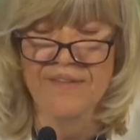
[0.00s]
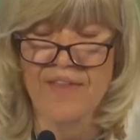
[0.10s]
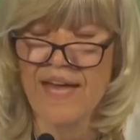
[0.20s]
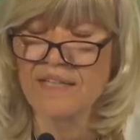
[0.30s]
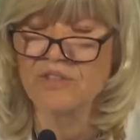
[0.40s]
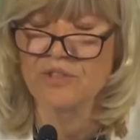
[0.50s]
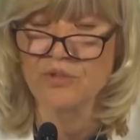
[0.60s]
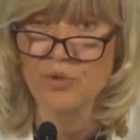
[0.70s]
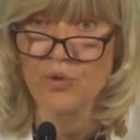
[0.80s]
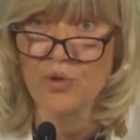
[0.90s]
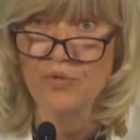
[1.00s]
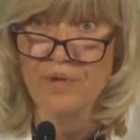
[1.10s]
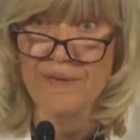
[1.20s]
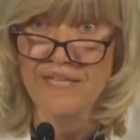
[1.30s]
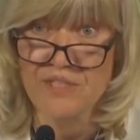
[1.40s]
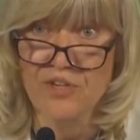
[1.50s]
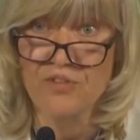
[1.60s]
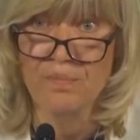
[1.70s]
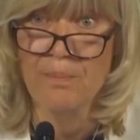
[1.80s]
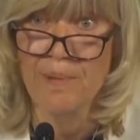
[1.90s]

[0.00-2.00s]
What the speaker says: and that door remains open.